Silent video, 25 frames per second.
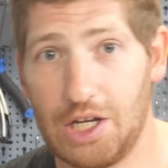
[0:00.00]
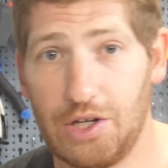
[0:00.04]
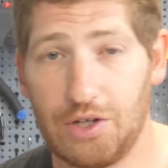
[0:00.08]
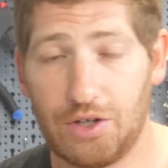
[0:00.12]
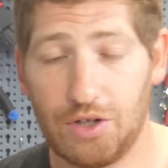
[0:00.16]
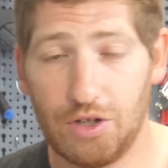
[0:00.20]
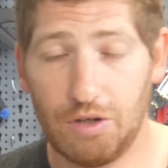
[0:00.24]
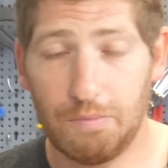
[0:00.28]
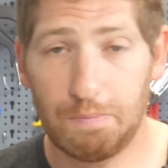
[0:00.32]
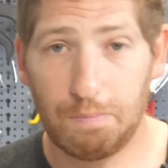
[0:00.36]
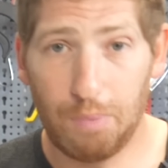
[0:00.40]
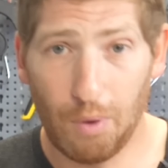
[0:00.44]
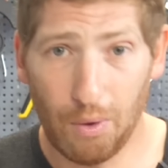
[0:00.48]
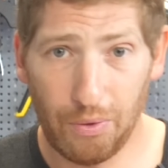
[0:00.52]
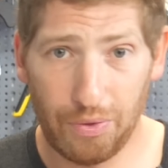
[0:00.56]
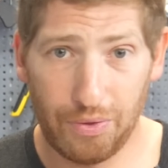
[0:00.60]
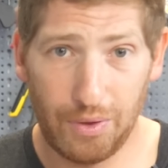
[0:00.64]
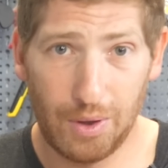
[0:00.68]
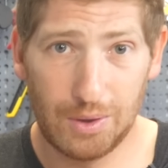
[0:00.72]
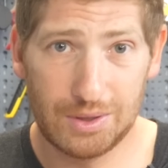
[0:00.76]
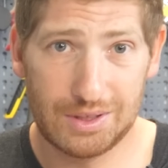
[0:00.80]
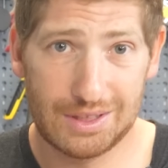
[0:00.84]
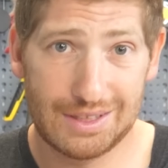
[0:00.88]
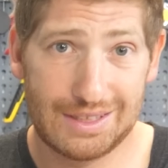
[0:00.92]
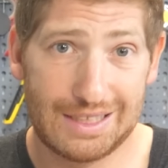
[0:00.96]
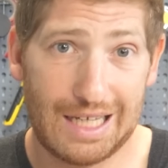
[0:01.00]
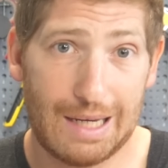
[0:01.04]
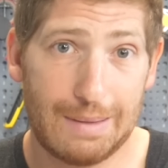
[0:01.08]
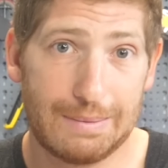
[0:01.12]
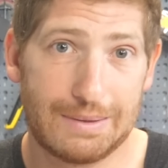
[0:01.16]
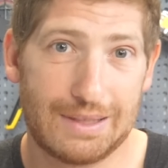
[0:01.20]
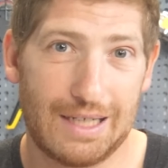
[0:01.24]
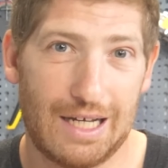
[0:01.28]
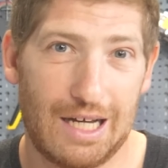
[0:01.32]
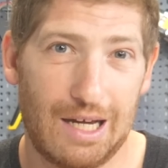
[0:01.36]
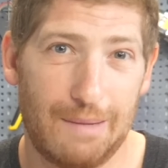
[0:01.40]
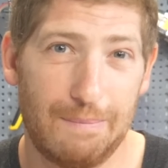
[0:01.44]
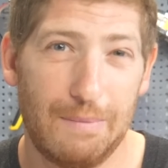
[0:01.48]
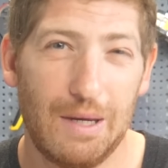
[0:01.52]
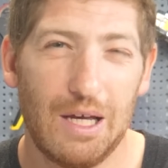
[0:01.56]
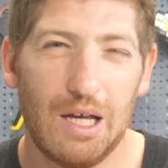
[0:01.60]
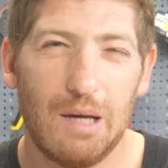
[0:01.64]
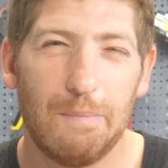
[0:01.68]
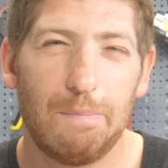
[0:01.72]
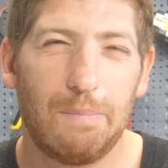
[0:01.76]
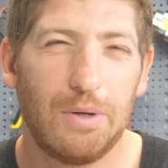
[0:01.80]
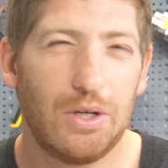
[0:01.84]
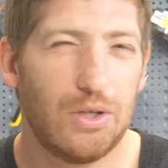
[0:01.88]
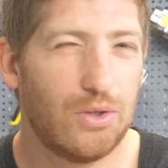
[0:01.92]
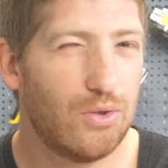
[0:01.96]
and you can do both of those the same time,
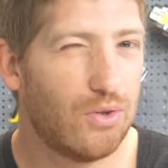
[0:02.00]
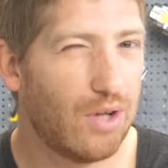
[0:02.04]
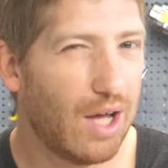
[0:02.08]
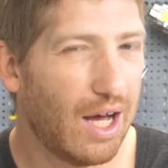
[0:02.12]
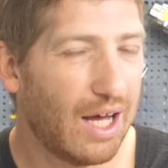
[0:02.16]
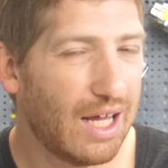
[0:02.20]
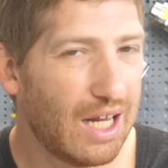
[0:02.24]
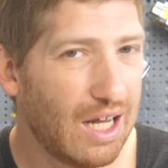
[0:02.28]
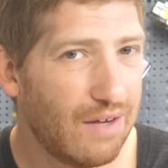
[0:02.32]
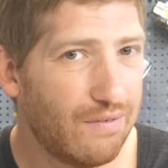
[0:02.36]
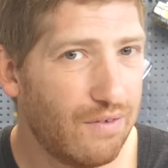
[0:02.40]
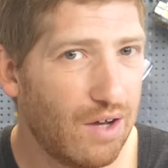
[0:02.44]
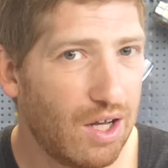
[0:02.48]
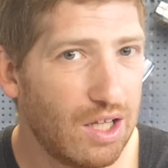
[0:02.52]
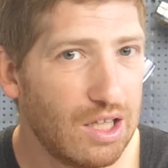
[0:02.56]
but you do not have